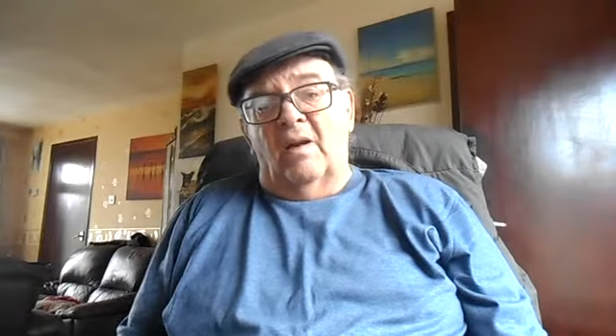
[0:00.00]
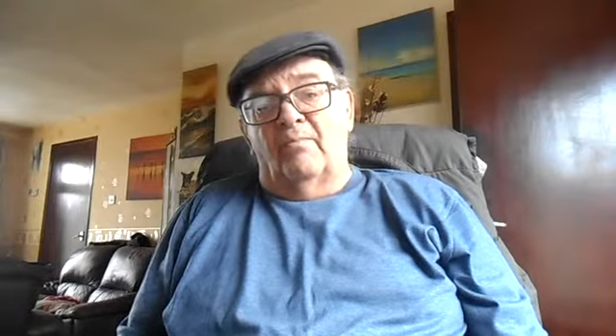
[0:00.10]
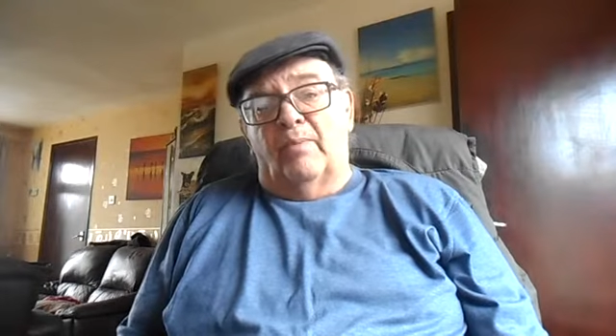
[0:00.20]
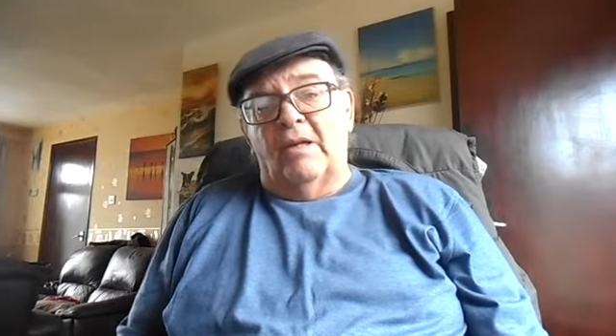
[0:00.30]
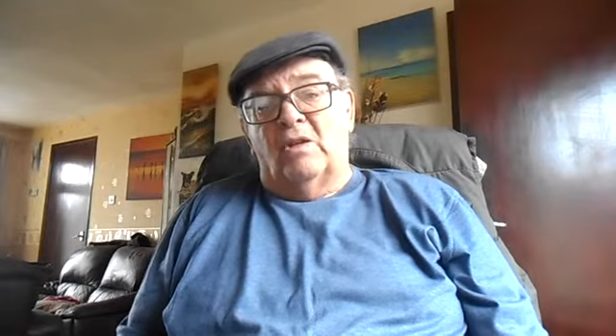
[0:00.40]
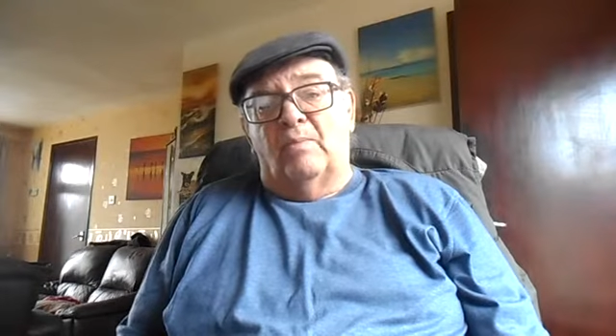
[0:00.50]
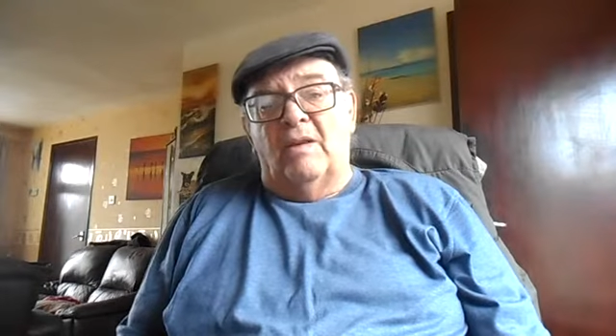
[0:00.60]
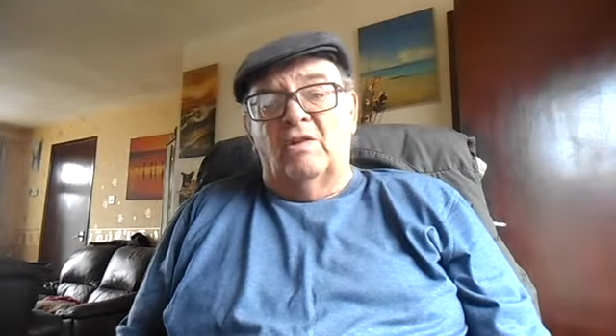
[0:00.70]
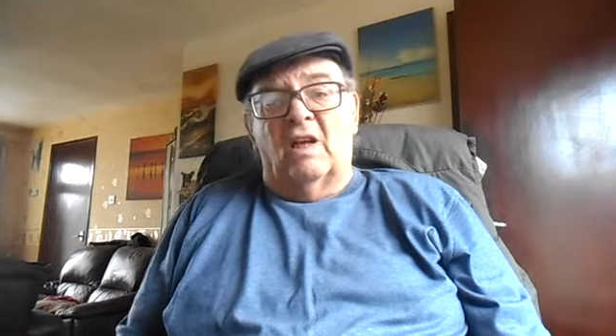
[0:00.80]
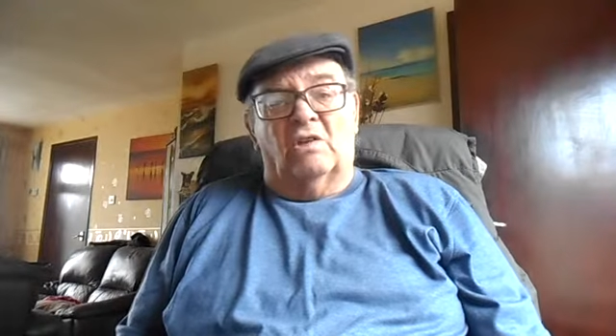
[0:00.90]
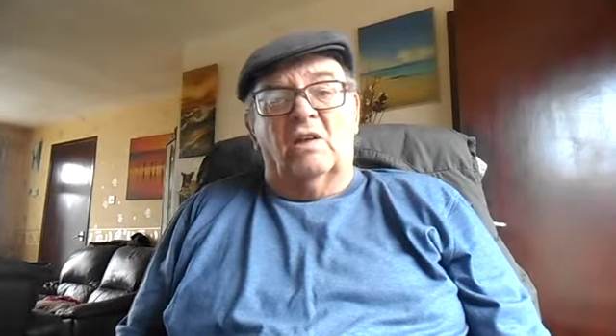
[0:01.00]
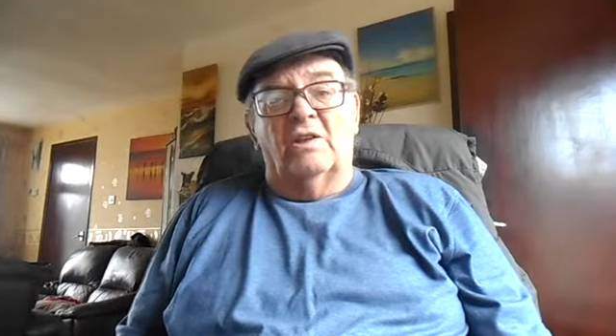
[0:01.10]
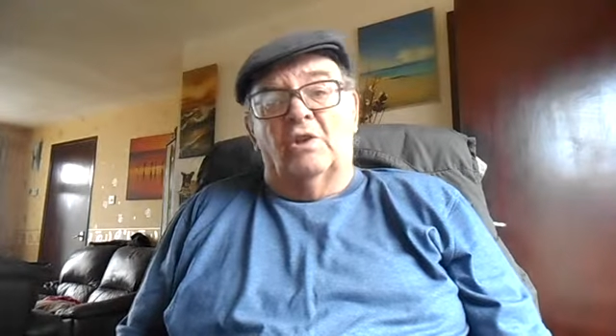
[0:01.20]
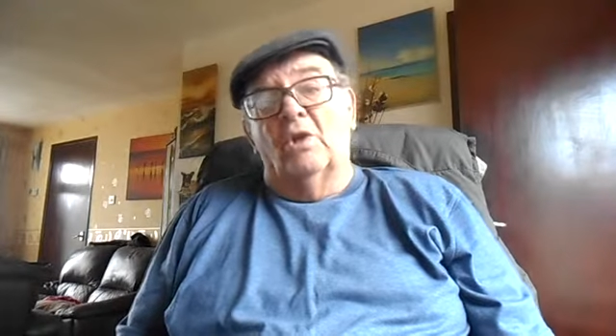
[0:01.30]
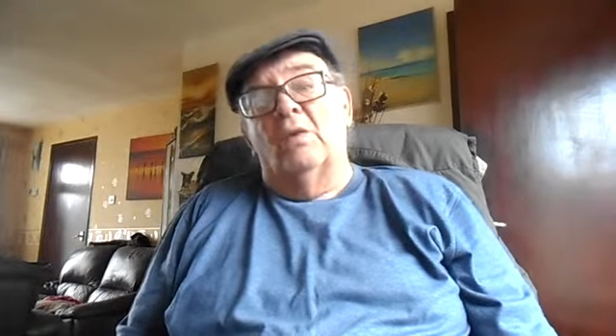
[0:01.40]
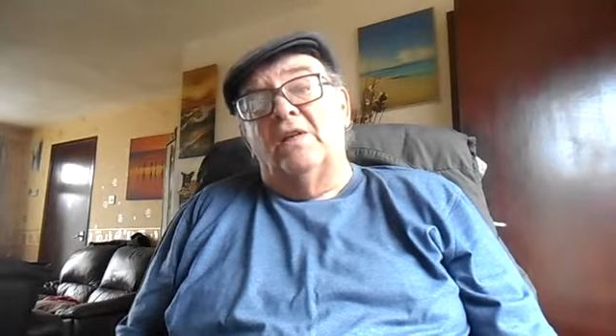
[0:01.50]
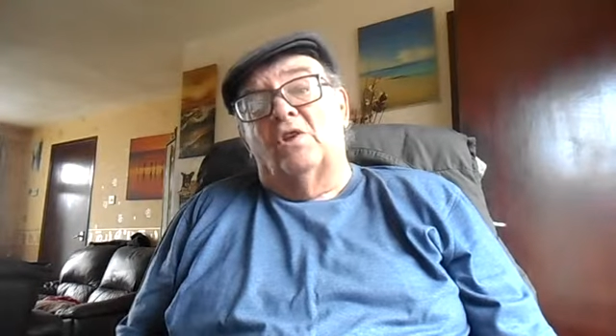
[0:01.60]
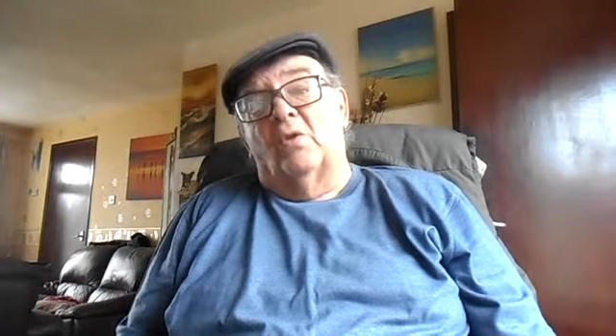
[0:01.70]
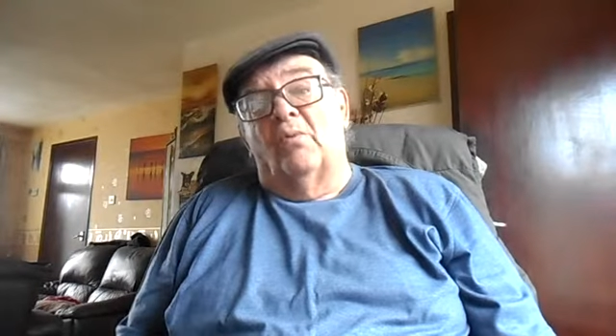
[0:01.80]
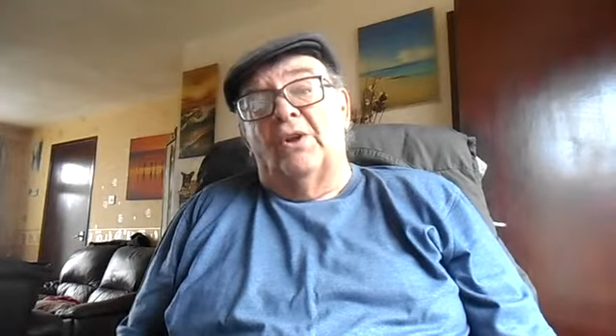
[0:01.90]
MP spends actually doing
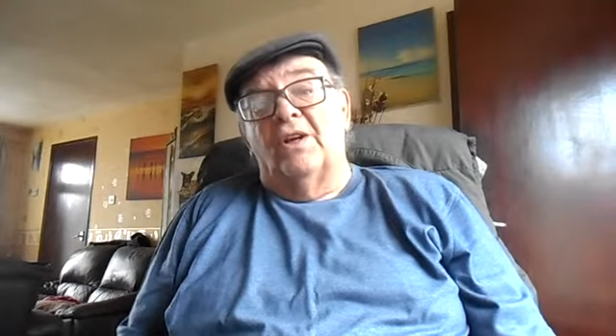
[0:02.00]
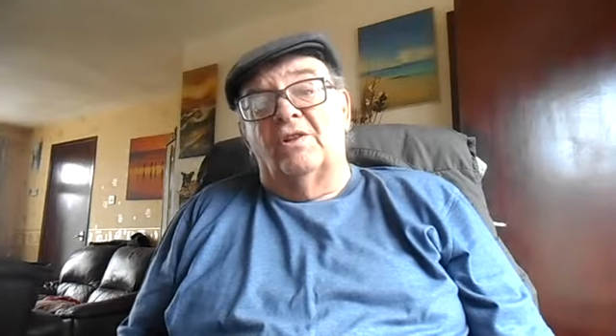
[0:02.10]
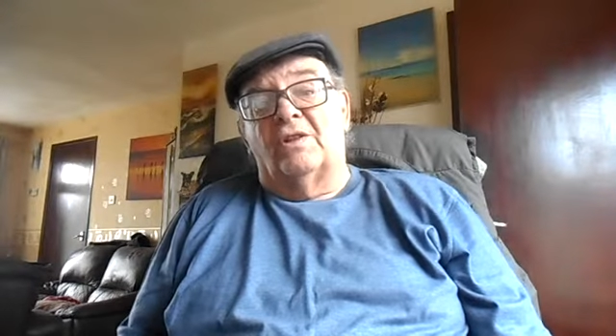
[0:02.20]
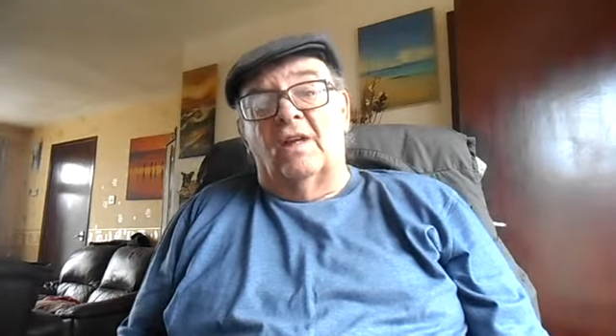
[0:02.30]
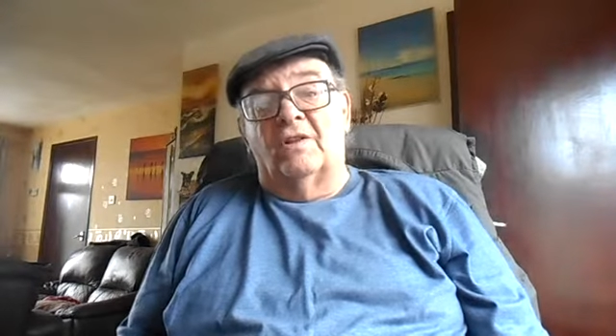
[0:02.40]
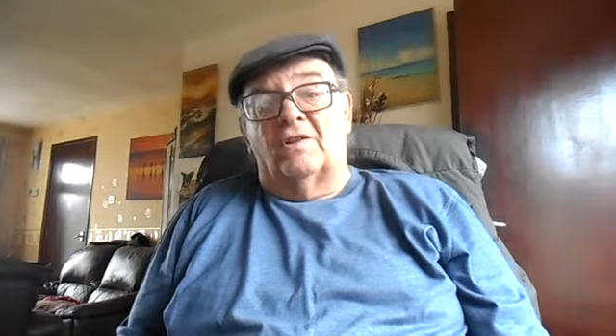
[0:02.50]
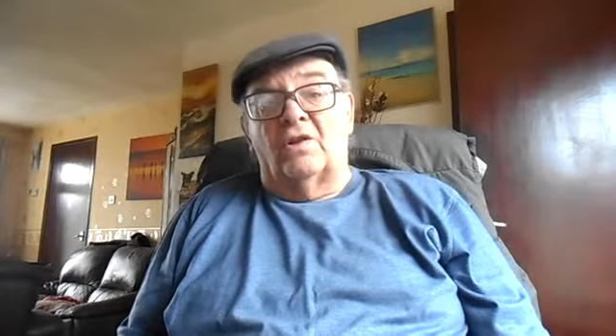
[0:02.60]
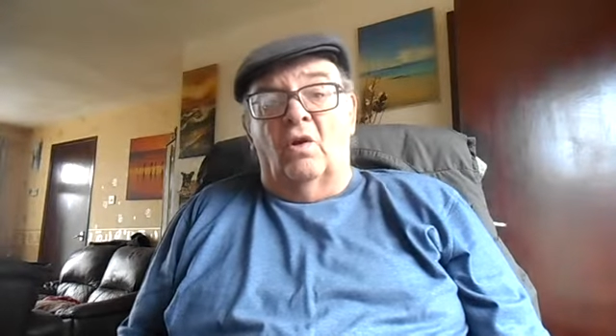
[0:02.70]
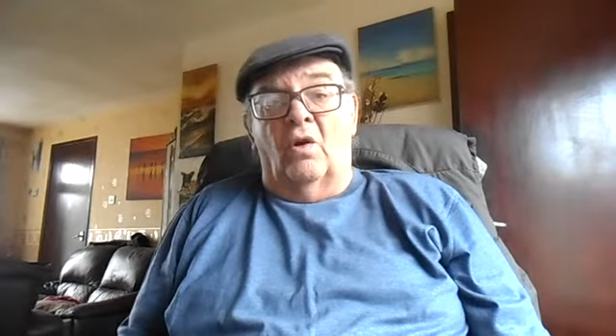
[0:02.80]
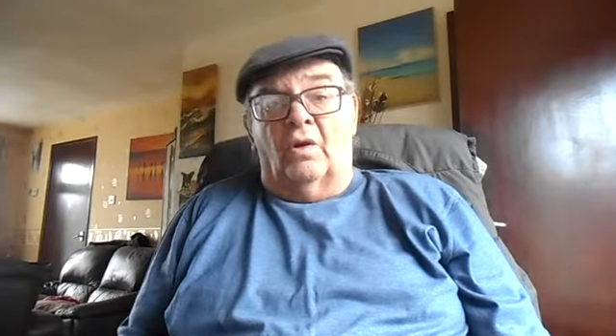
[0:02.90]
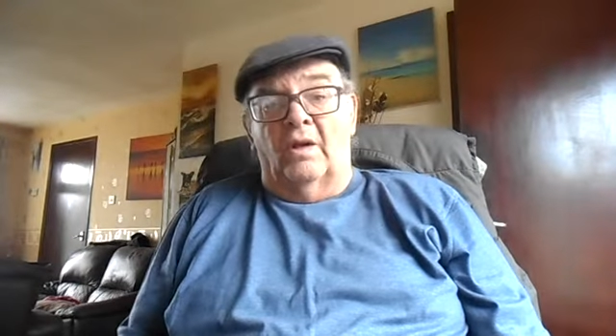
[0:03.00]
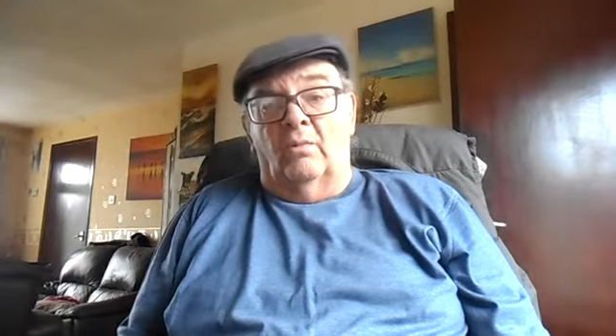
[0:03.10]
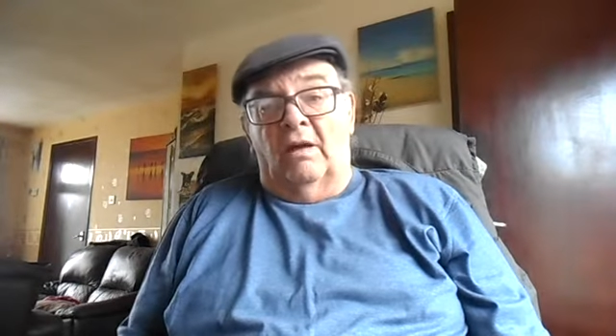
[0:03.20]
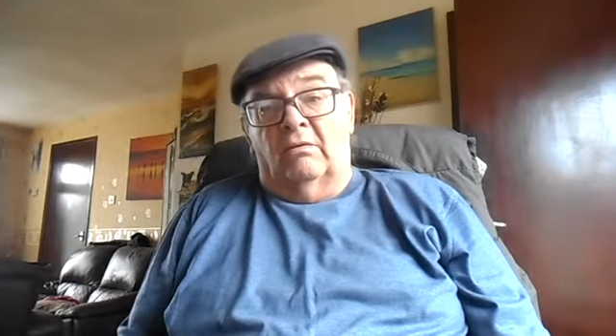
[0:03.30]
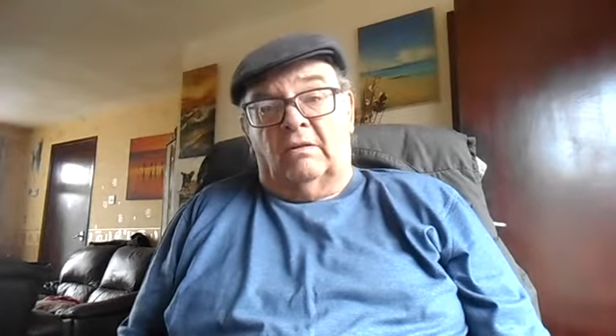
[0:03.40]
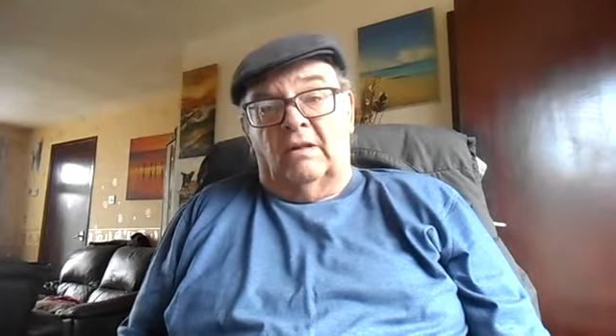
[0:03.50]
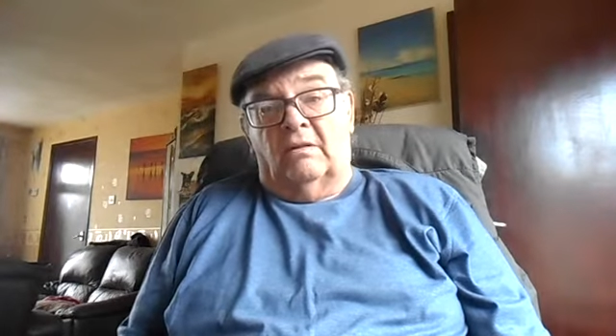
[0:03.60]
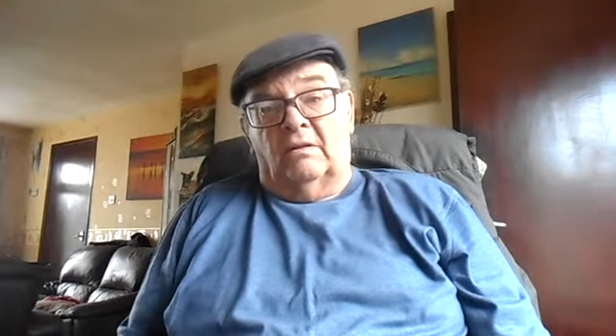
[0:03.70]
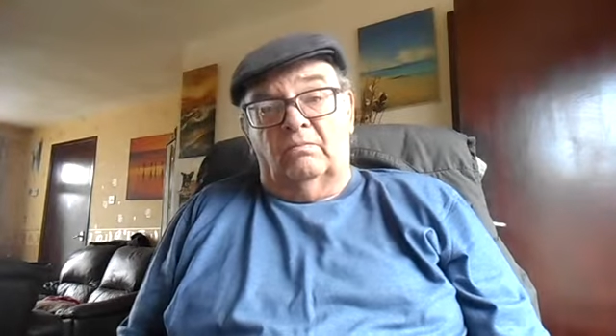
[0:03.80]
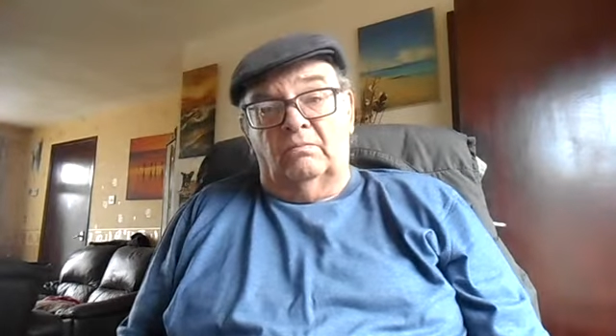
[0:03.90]
something instead of talking about it.